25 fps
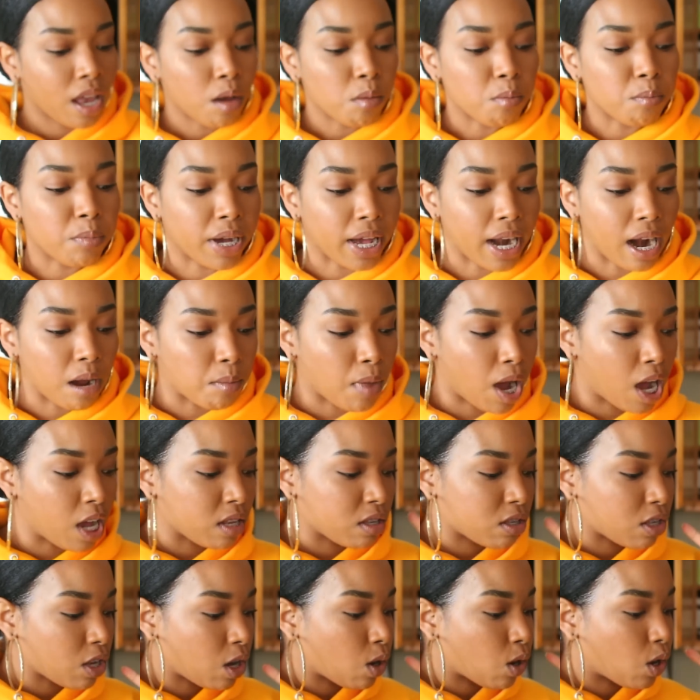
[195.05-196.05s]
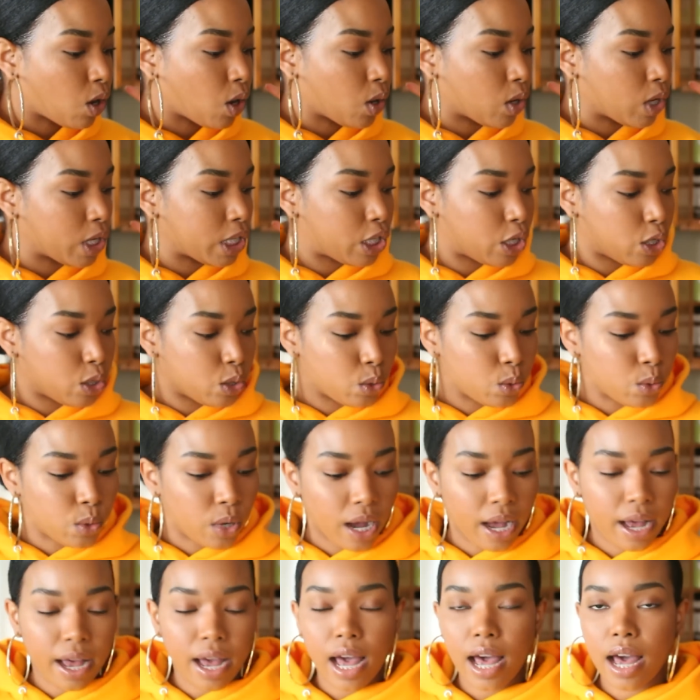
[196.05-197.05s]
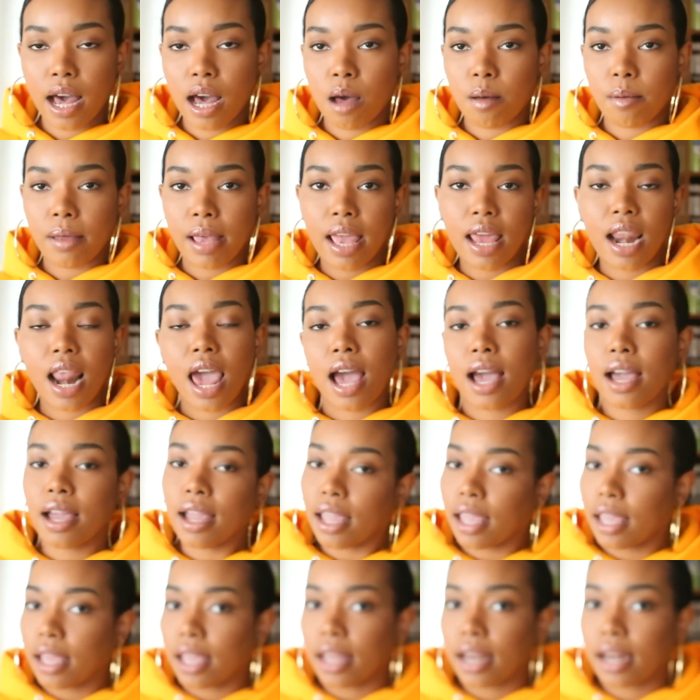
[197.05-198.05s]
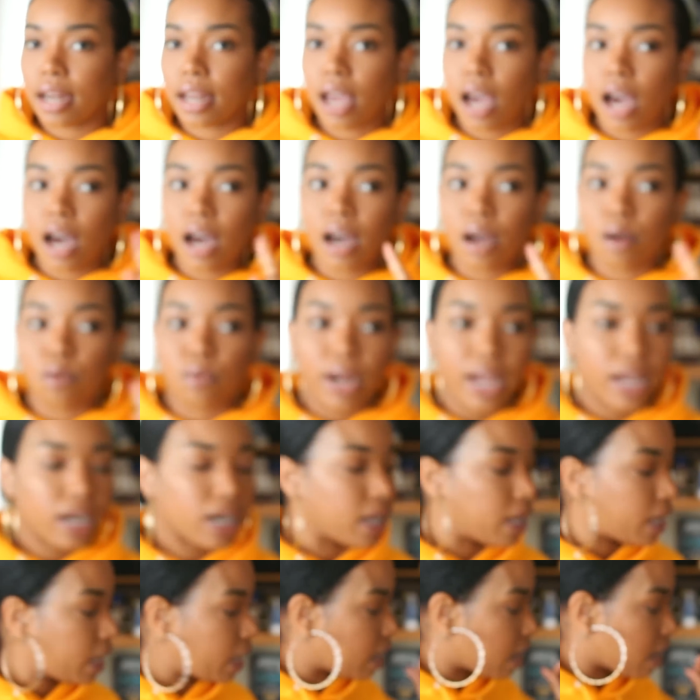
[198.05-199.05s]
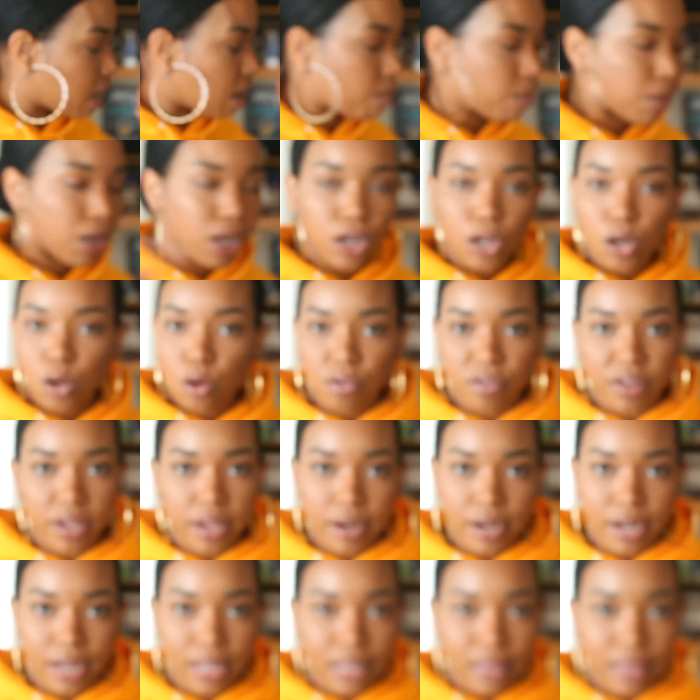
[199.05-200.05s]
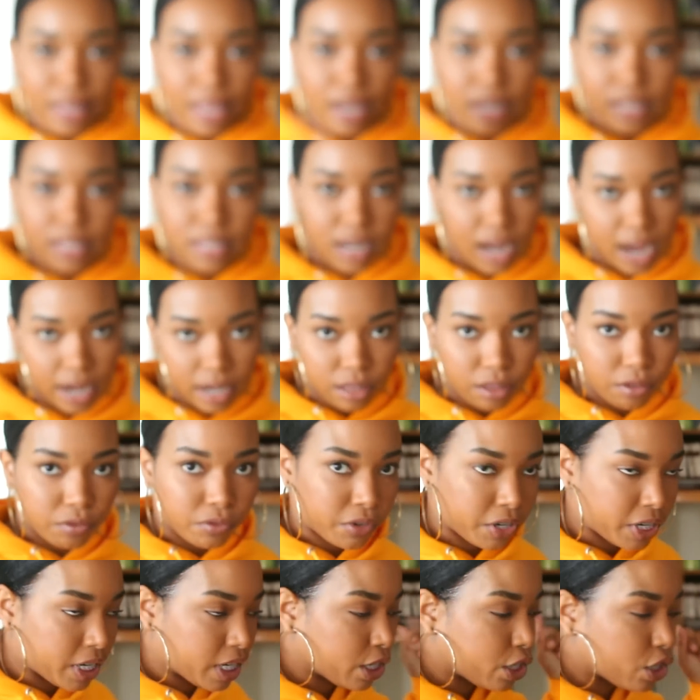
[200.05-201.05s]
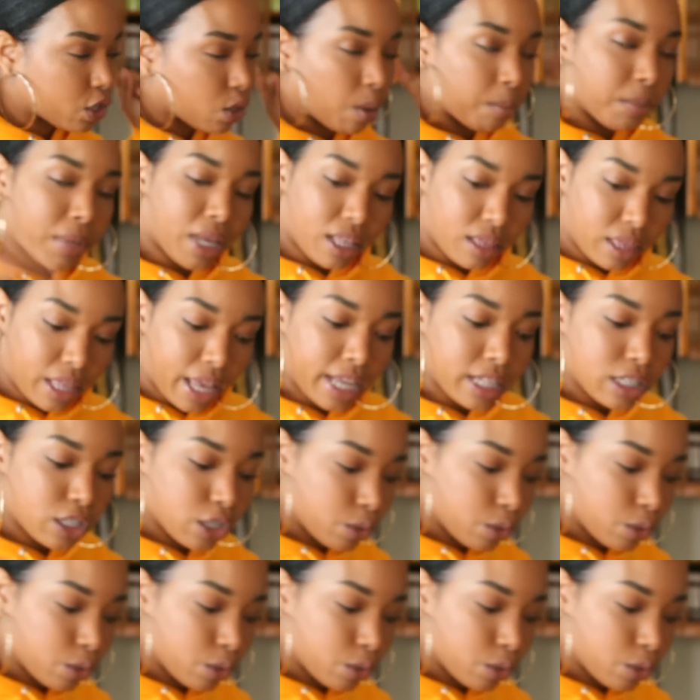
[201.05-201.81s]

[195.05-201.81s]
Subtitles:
But I'm also going to cut up an onion, a red onion, and I'm gonna go over here and get that. It's not in the fridge, so I'm gonna get that